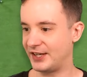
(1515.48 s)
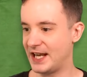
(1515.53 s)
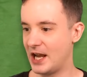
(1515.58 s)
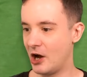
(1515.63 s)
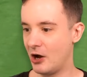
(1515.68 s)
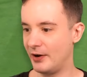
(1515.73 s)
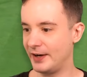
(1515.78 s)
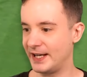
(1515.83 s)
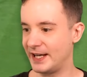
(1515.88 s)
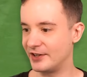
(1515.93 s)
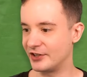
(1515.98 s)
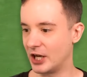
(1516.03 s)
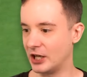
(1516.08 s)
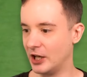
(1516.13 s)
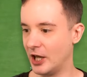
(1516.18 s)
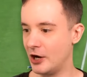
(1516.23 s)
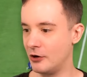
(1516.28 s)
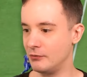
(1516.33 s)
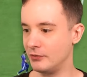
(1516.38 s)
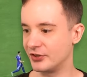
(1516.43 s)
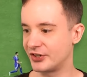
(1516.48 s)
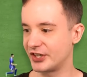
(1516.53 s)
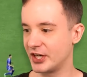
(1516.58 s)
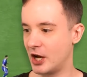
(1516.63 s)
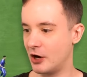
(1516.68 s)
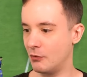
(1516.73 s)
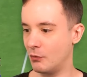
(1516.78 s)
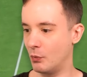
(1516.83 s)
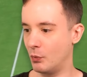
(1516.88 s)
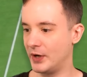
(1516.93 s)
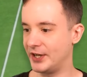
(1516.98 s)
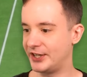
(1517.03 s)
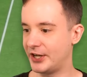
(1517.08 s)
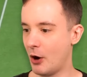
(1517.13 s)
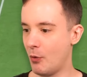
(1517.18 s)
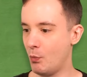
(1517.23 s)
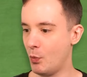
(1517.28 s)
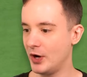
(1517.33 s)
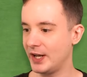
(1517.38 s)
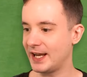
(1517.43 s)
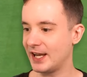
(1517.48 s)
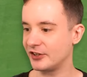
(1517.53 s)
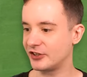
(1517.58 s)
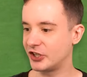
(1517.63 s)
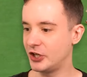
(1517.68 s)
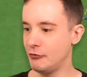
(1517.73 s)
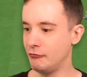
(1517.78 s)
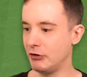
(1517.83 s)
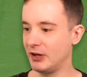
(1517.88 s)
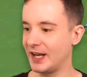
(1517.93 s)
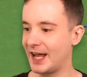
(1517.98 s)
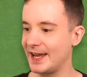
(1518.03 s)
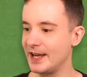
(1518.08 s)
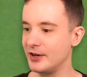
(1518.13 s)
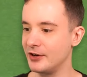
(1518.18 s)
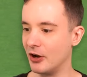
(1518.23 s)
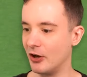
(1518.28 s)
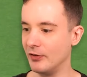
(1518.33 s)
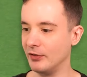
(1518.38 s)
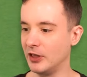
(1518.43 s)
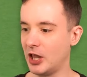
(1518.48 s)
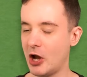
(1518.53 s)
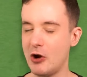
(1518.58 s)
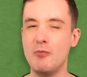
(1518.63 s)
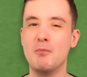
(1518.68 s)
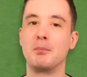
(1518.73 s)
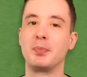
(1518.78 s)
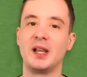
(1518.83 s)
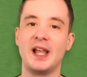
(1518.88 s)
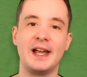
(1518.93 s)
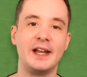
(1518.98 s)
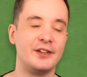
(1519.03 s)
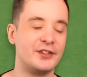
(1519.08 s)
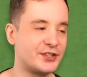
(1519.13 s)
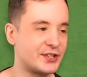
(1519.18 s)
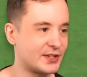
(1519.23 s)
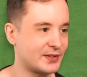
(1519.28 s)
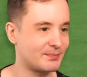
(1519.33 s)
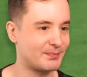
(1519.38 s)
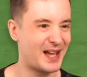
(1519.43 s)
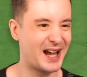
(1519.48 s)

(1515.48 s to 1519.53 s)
Diani is a loan, so we don't want to get too reliant on loan players.